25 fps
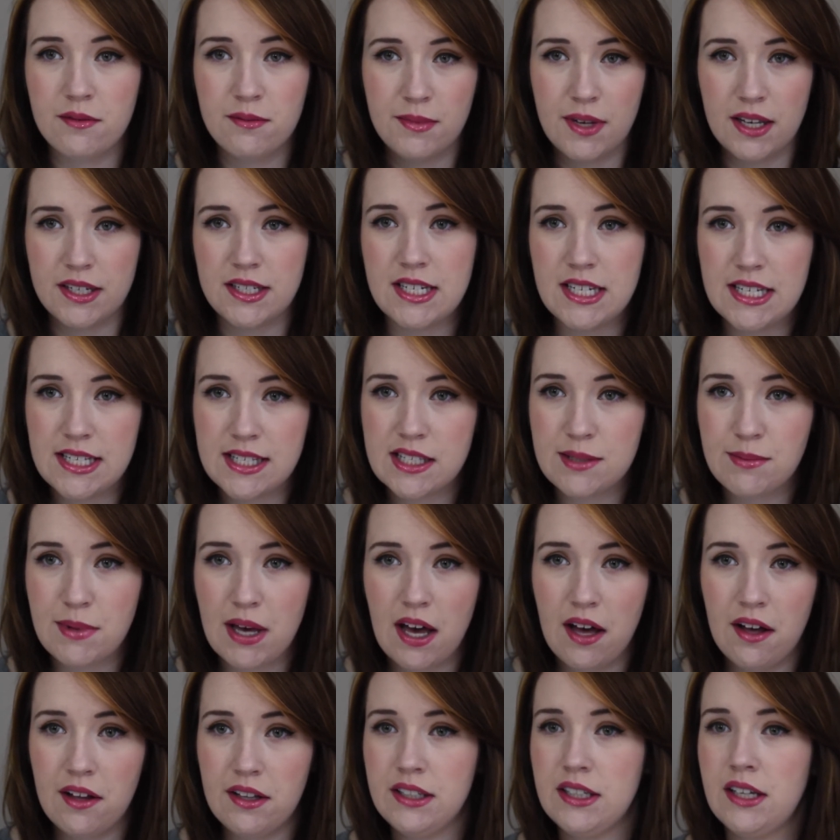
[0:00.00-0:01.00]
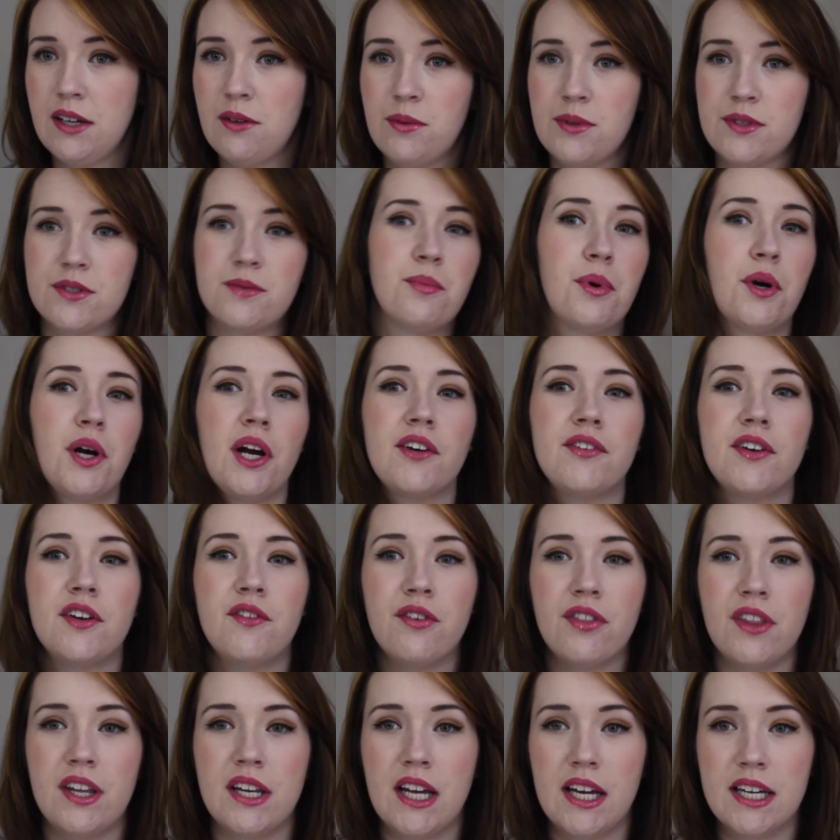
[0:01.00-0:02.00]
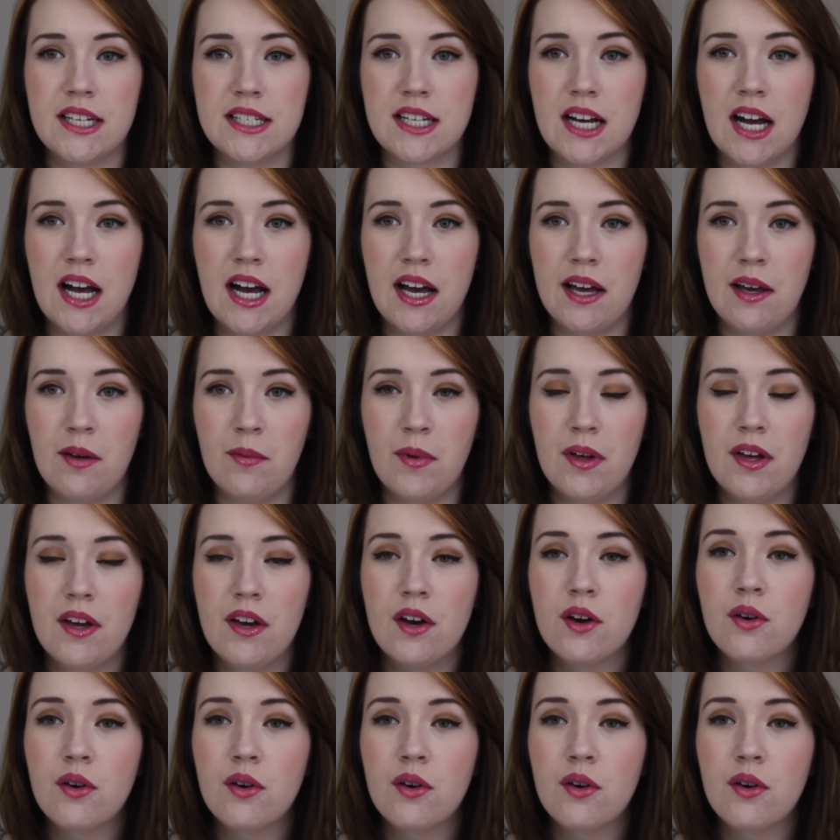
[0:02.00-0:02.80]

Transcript: minty smell. It was perfect for the nighttime.